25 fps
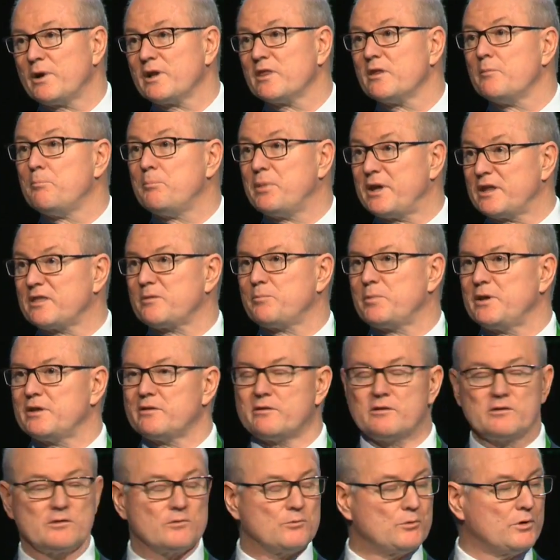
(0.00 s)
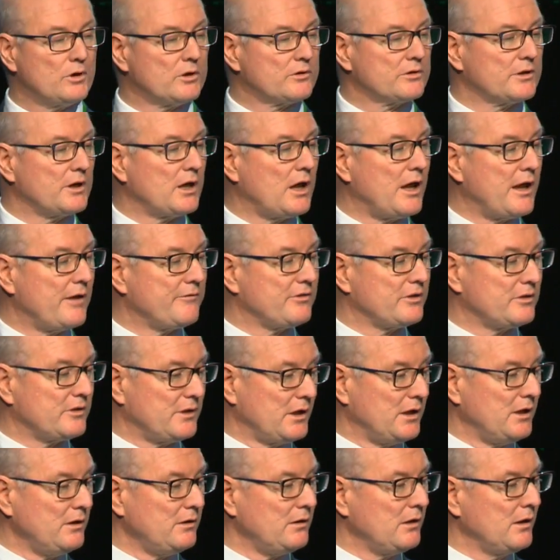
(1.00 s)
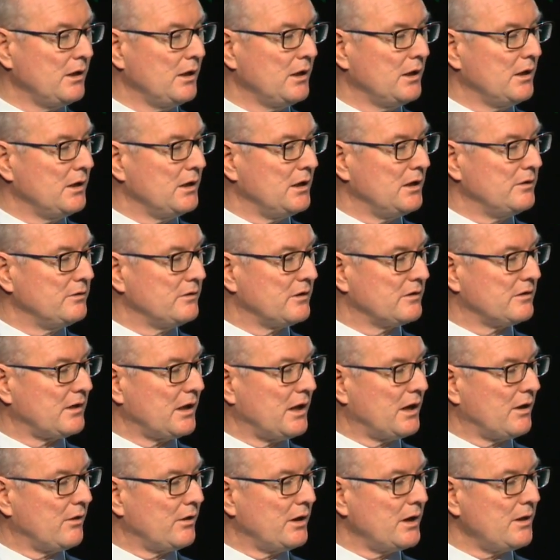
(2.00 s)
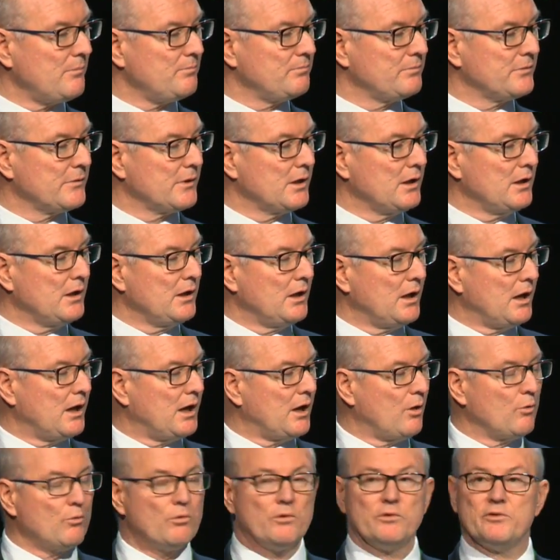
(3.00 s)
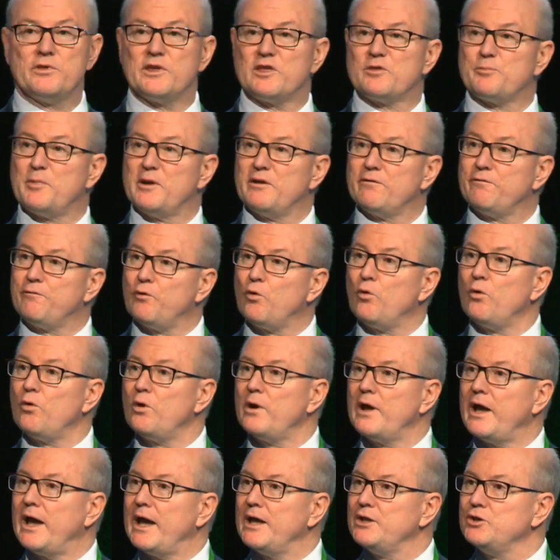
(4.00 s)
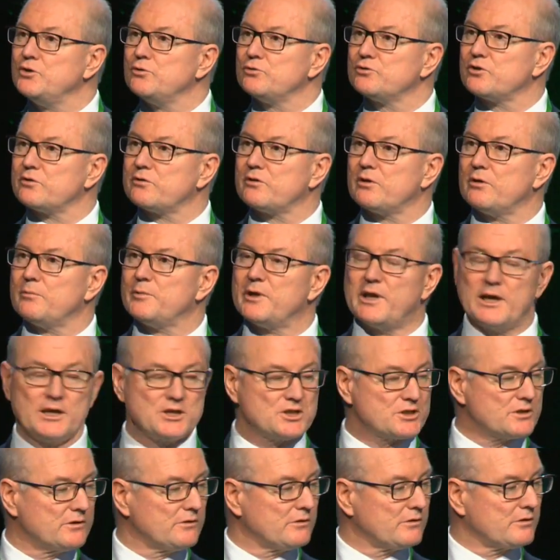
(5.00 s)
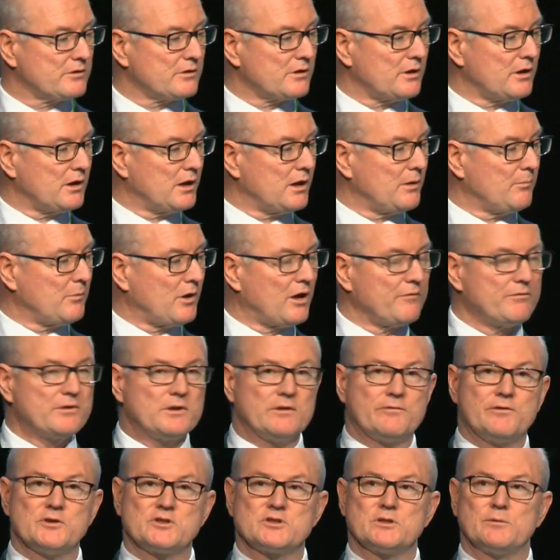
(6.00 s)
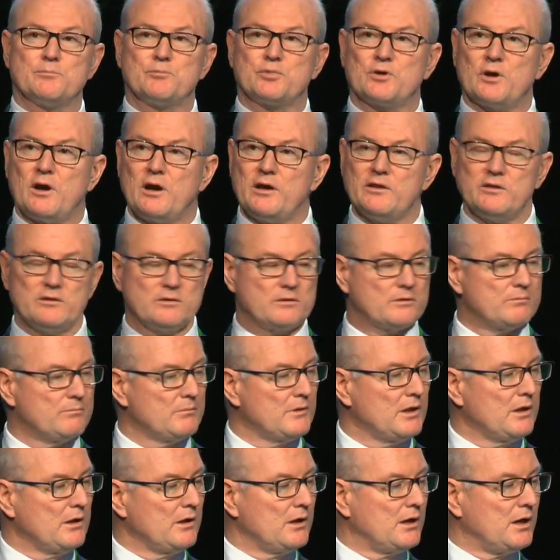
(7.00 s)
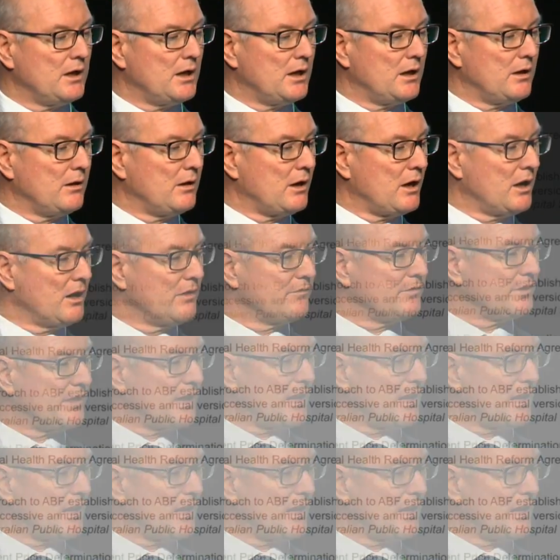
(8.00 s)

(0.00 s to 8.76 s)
one of the best pieces of work that I have seen in this area. There's been four annual determinations of the efficient price over